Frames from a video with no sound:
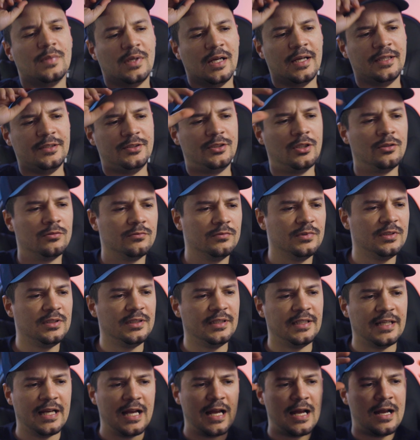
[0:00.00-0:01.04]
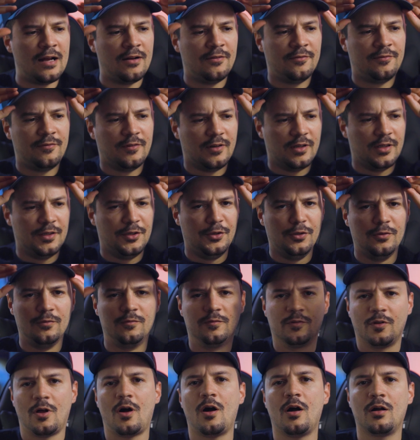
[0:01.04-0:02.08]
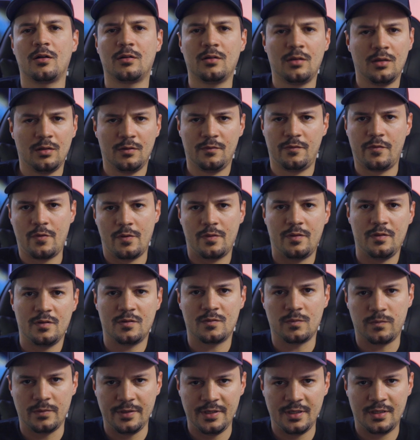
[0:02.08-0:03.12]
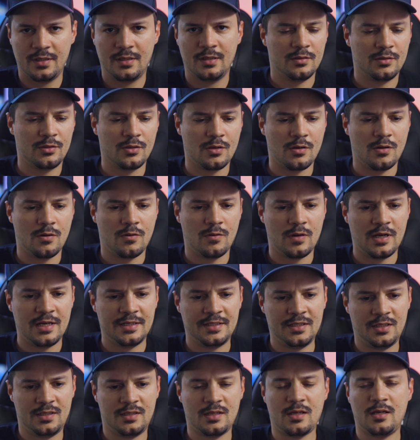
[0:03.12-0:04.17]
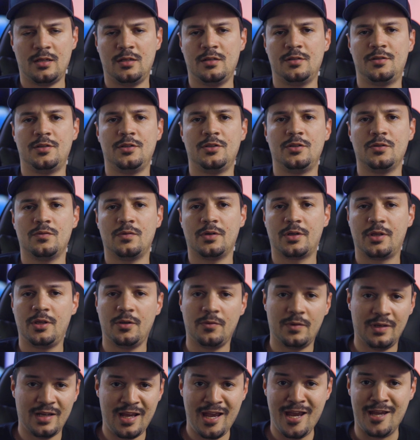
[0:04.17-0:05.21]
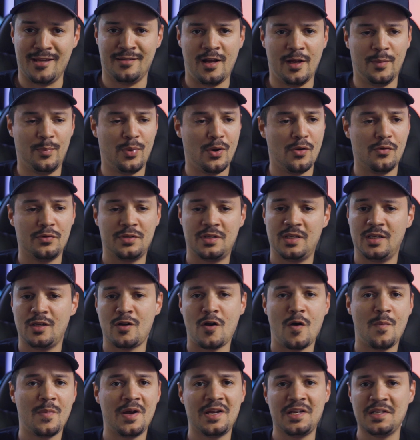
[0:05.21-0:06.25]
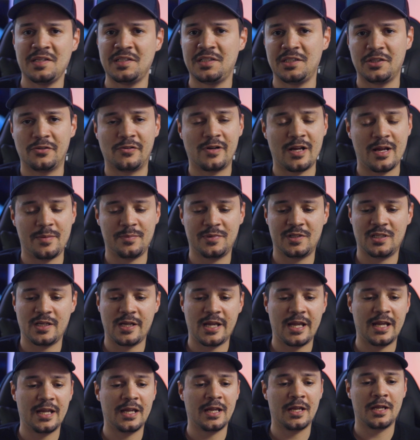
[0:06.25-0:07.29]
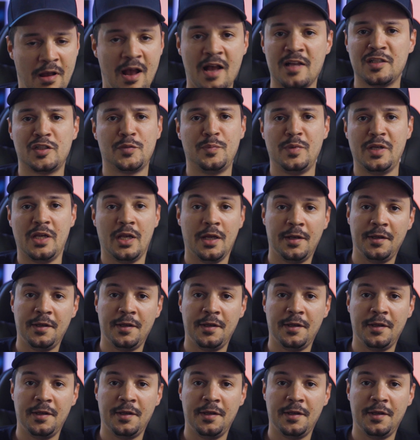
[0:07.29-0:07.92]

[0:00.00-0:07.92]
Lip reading: I don't really have a new vlog for this week, so I decided to do a Q&A. I posted on my Instagram saying, ask me